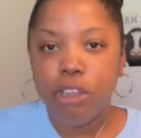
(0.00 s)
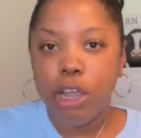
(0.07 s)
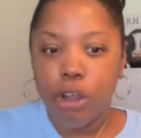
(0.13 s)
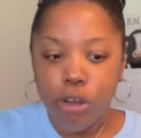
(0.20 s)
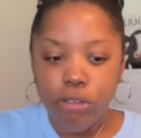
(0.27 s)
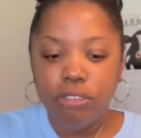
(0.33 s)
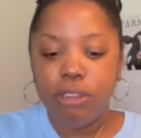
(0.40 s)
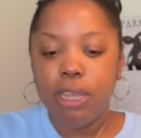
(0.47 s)
it
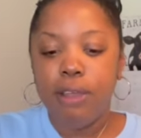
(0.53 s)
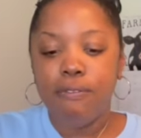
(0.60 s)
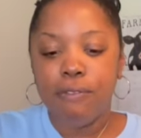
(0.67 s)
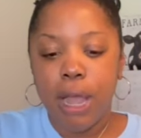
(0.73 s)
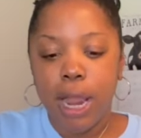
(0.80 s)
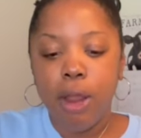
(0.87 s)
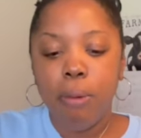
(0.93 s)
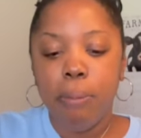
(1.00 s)
hurts the
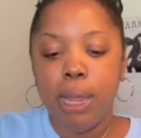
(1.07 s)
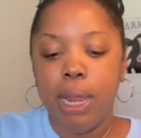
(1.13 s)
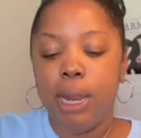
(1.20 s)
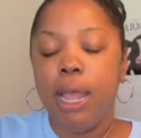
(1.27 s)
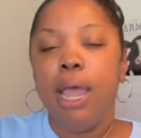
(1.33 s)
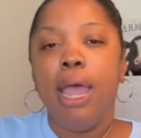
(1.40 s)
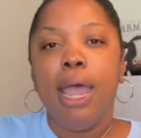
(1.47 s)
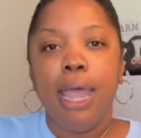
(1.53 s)
environment.
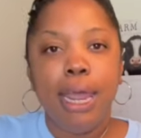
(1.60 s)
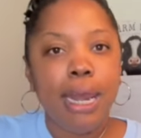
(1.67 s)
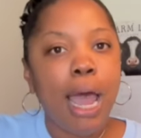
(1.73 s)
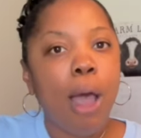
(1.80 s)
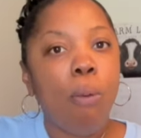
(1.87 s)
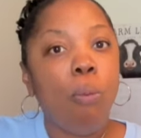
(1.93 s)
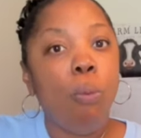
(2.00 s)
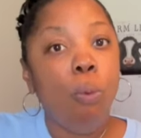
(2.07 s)
And
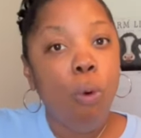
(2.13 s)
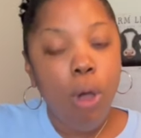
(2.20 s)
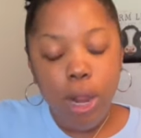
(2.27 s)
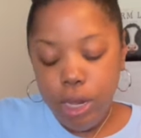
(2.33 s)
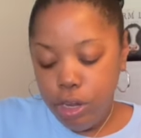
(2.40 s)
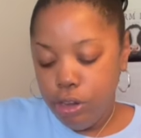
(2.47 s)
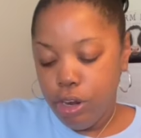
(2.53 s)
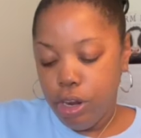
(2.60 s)
I
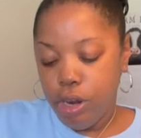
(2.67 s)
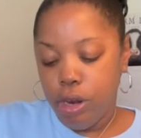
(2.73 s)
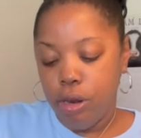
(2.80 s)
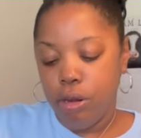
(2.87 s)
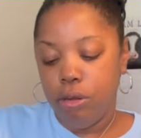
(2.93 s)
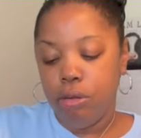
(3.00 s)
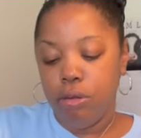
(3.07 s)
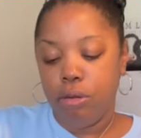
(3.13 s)
wonder
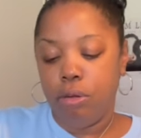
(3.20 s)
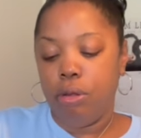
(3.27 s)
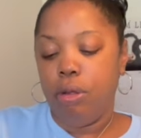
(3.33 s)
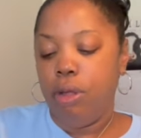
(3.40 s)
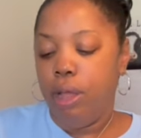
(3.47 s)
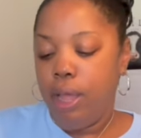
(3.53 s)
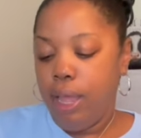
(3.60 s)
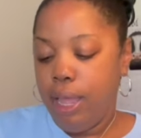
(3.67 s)

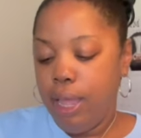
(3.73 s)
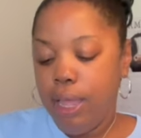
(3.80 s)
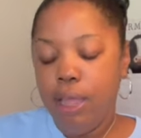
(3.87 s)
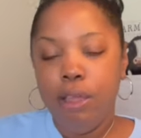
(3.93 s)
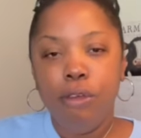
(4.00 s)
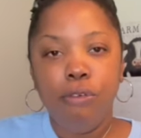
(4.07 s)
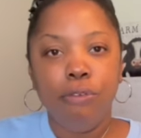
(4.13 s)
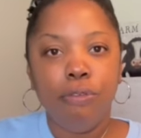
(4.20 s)

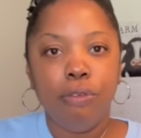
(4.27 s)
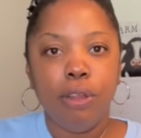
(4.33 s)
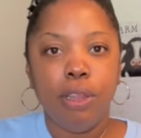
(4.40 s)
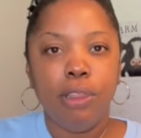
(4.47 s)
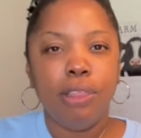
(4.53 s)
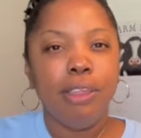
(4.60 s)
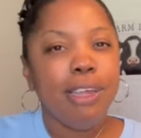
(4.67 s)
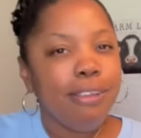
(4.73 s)
if
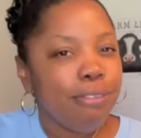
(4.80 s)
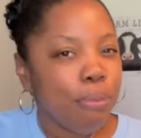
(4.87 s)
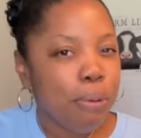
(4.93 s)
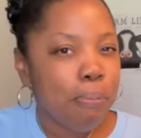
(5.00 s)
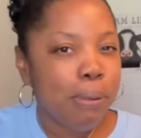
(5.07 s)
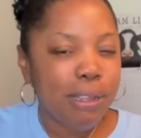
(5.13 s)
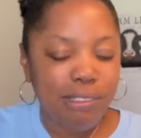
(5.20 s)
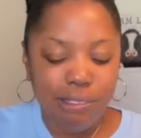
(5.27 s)
these would
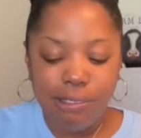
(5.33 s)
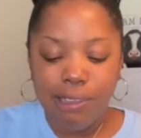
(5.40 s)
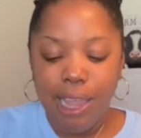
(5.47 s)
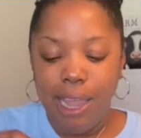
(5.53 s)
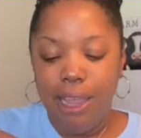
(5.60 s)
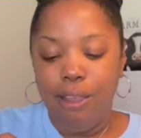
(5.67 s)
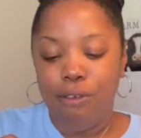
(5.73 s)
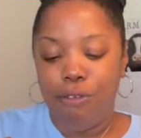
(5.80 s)
be
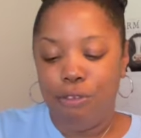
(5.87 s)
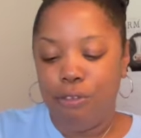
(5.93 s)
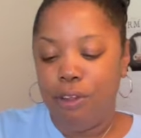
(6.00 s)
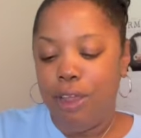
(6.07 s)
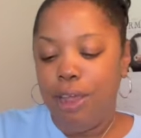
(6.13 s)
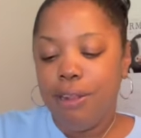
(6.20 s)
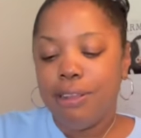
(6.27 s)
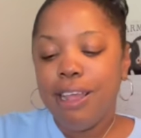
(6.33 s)
safe.
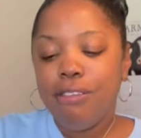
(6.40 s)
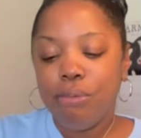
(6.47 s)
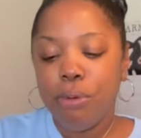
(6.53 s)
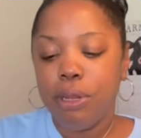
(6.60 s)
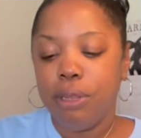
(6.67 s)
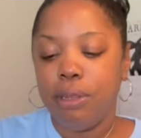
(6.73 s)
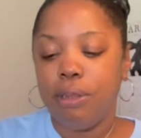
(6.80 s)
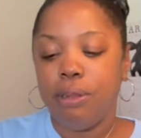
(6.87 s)
That's
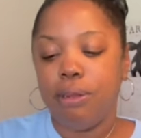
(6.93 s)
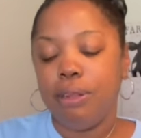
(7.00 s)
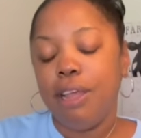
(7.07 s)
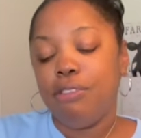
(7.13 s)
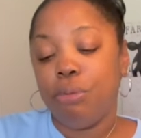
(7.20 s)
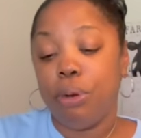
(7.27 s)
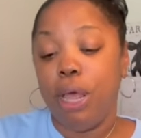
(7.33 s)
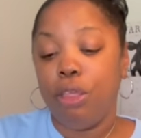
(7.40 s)
what
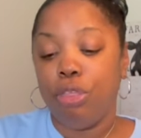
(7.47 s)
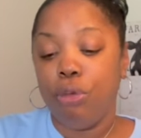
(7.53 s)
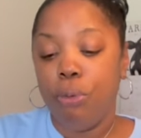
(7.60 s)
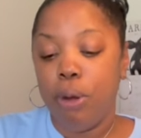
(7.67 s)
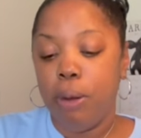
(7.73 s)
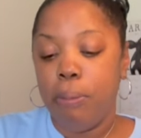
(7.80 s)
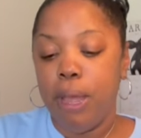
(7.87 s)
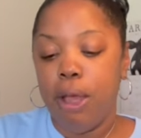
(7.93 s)
I thought
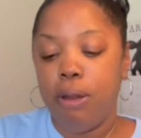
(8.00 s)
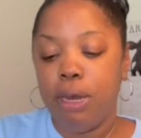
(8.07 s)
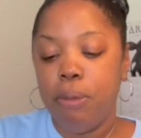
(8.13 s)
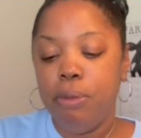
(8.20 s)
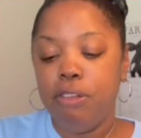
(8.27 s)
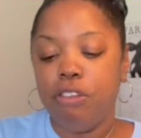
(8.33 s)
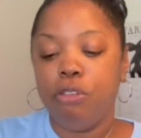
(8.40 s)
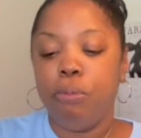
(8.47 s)
about. Let
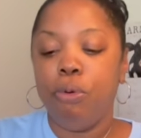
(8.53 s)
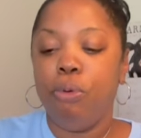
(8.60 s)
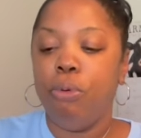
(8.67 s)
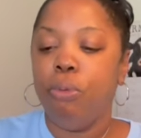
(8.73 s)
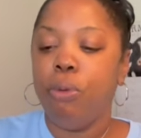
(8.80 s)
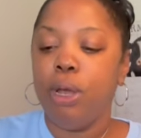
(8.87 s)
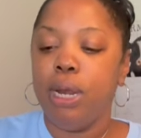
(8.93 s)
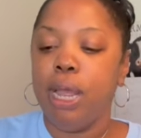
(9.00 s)
me just pull
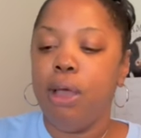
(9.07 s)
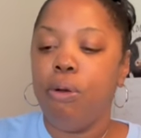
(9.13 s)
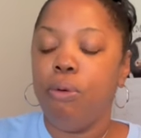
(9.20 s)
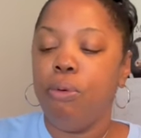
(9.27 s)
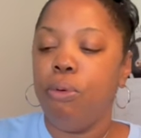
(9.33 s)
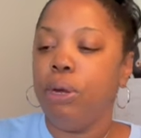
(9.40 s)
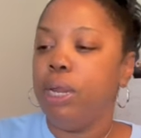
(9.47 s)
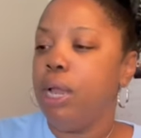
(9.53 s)
one out
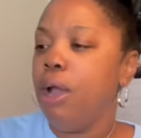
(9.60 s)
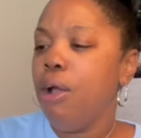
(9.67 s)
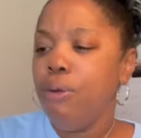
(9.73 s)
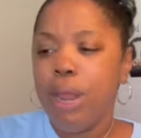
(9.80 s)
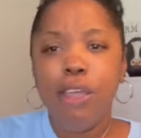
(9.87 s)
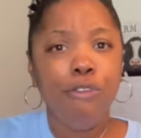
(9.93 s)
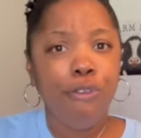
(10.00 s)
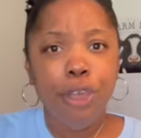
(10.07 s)
on there. Oh,
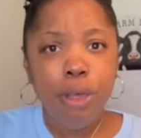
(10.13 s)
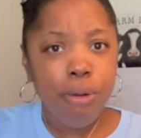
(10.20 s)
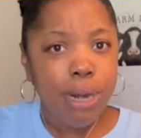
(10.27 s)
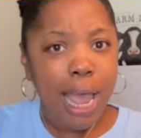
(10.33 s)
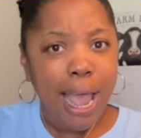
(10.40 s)
they feel